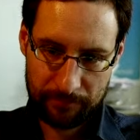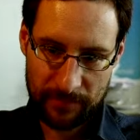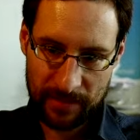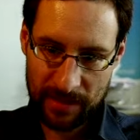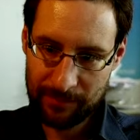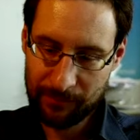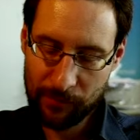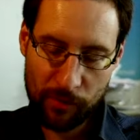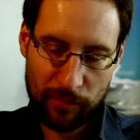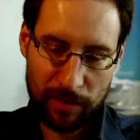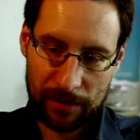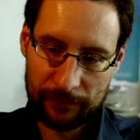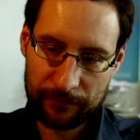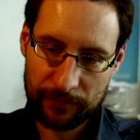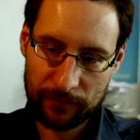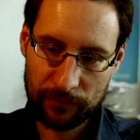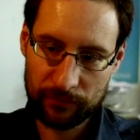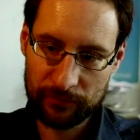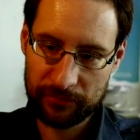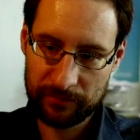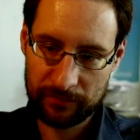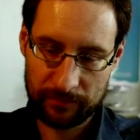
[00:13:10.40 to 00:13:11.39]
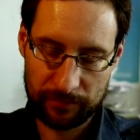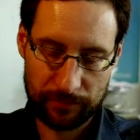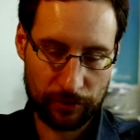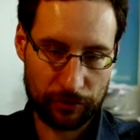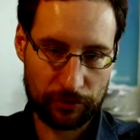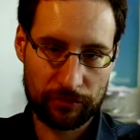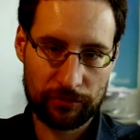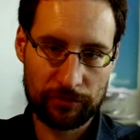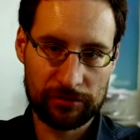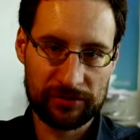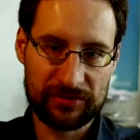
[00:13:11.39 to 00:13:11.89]
mobile phone
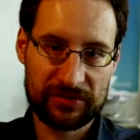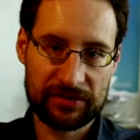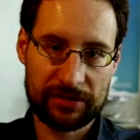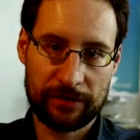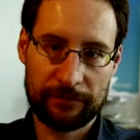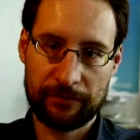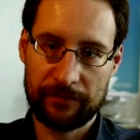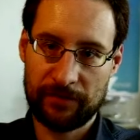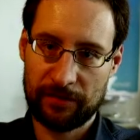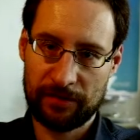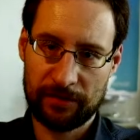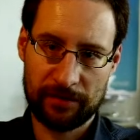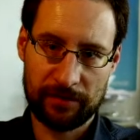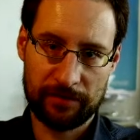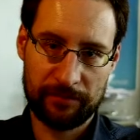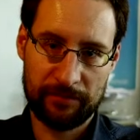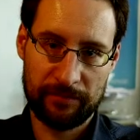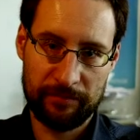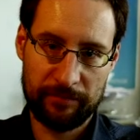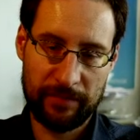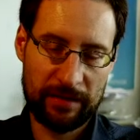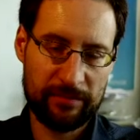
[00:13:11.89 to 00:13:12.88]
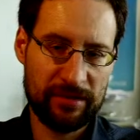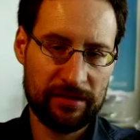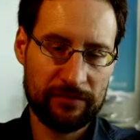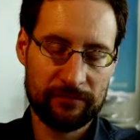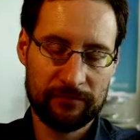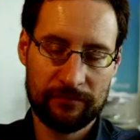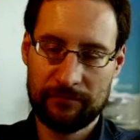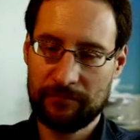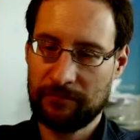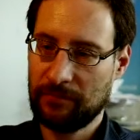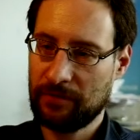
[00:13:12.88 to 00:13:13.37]
protocol stuff, maybe
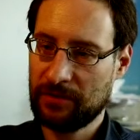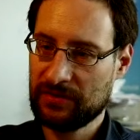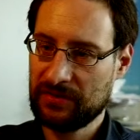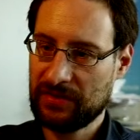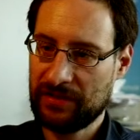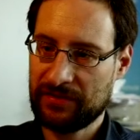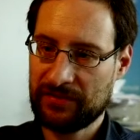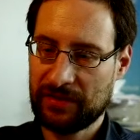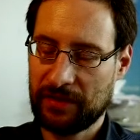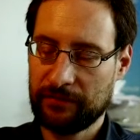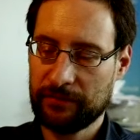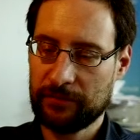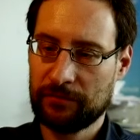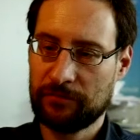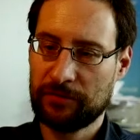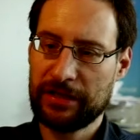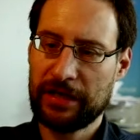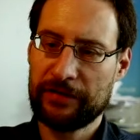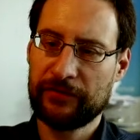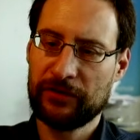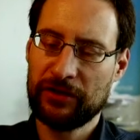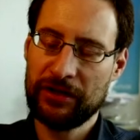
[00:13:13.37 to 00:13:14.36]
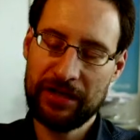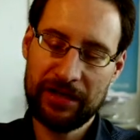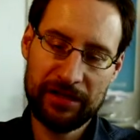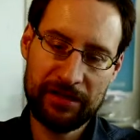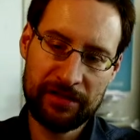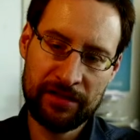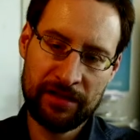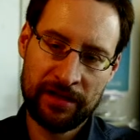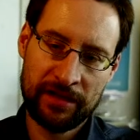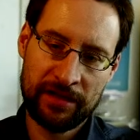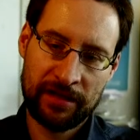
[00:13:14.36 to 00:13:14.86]
even was S7 or whatever,
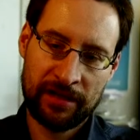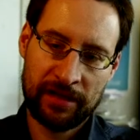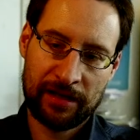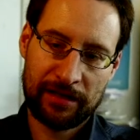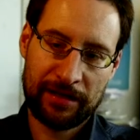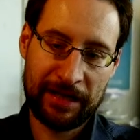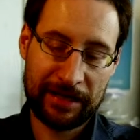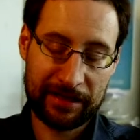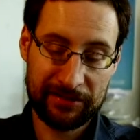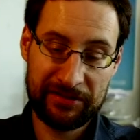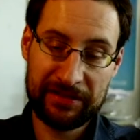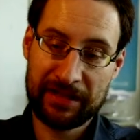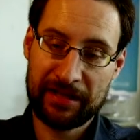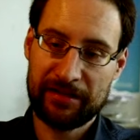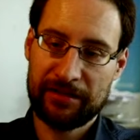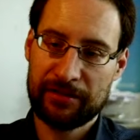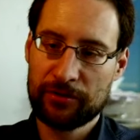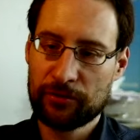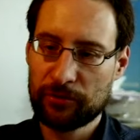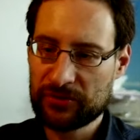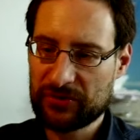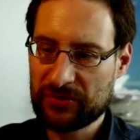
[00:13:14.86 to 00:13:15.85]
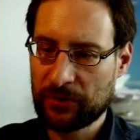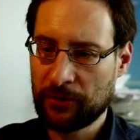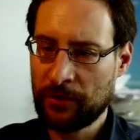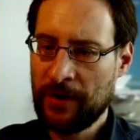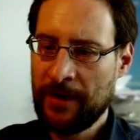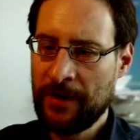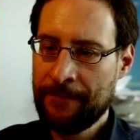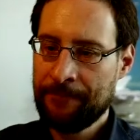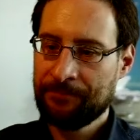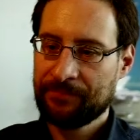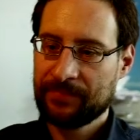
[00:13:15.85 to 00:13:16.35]
in like a decade ago. So
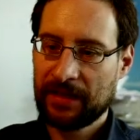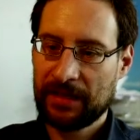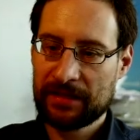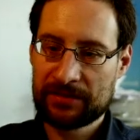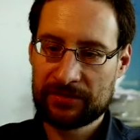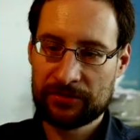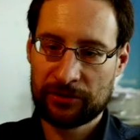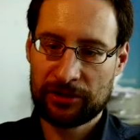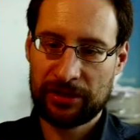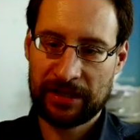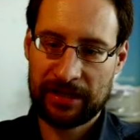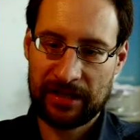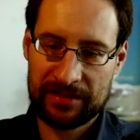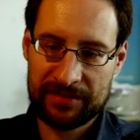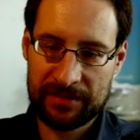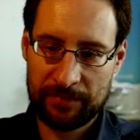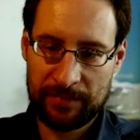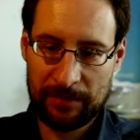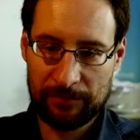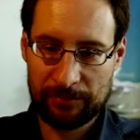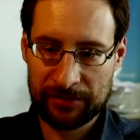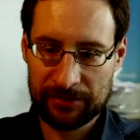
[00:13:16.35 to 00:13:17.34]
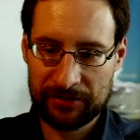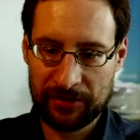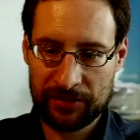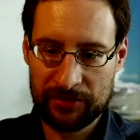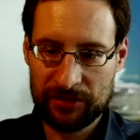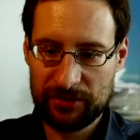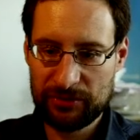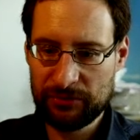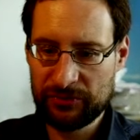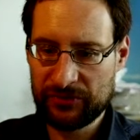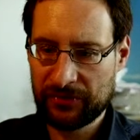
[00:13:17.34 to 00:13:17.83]
it's not like other people didn't
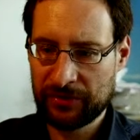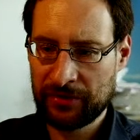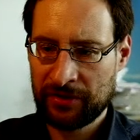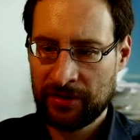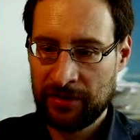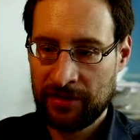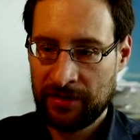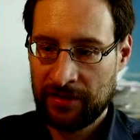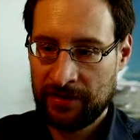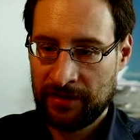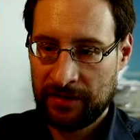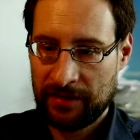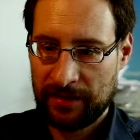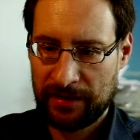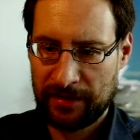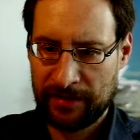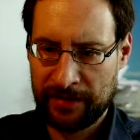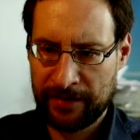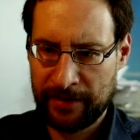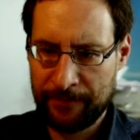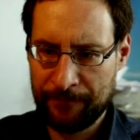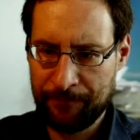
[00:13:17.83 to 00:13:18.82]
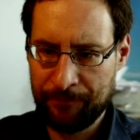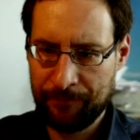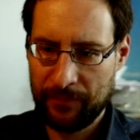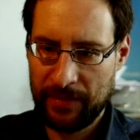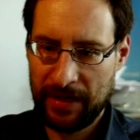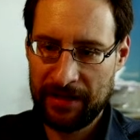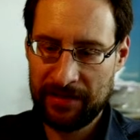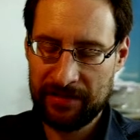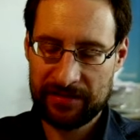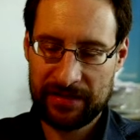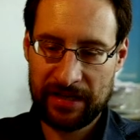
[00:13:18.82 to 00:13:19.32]
use it.
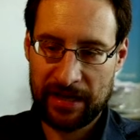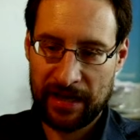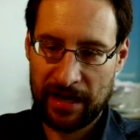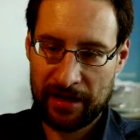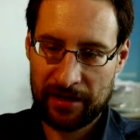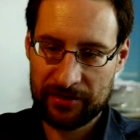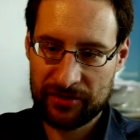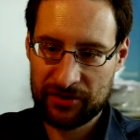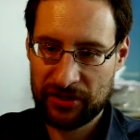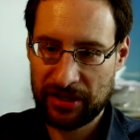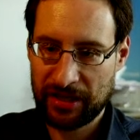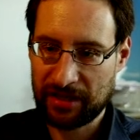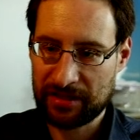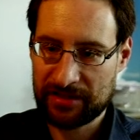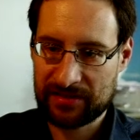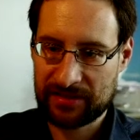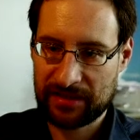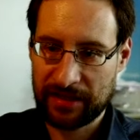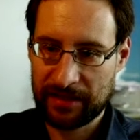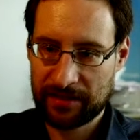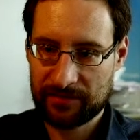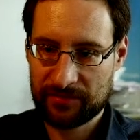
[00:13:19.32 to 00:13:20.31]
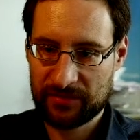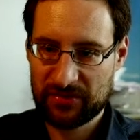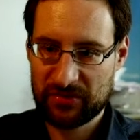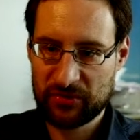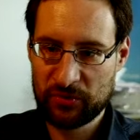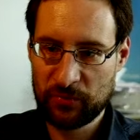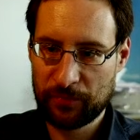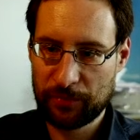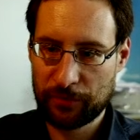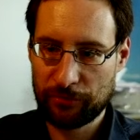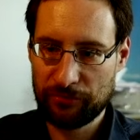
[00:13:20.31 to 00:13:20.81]
And yeah, header check, it's like
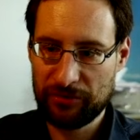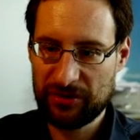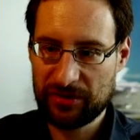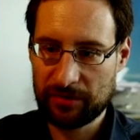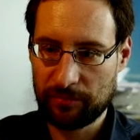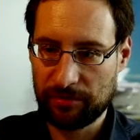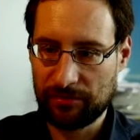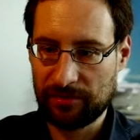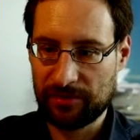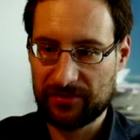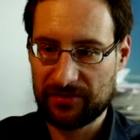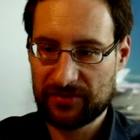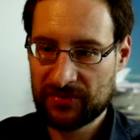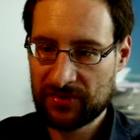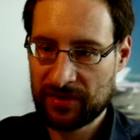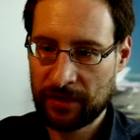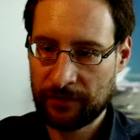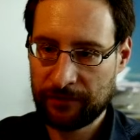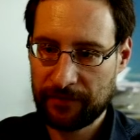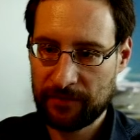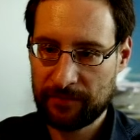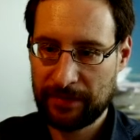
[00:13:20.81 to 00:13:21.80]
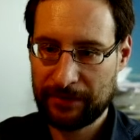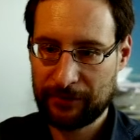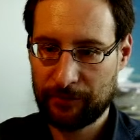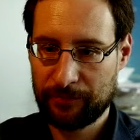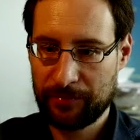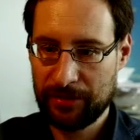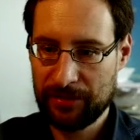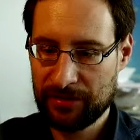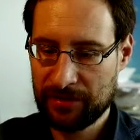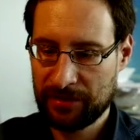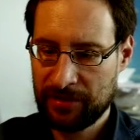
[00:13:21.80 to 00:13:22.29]
super readable stuff in my
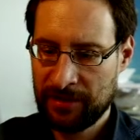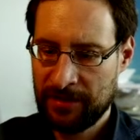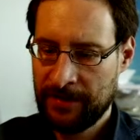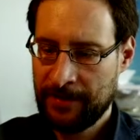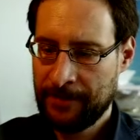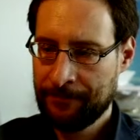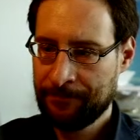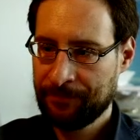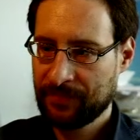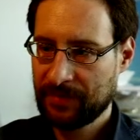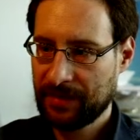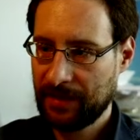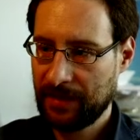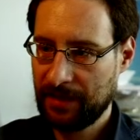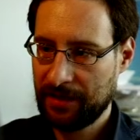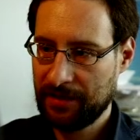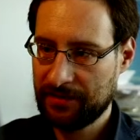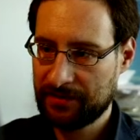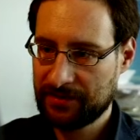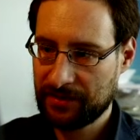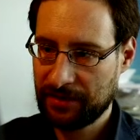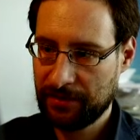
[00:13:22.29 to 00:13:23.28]
opinion. And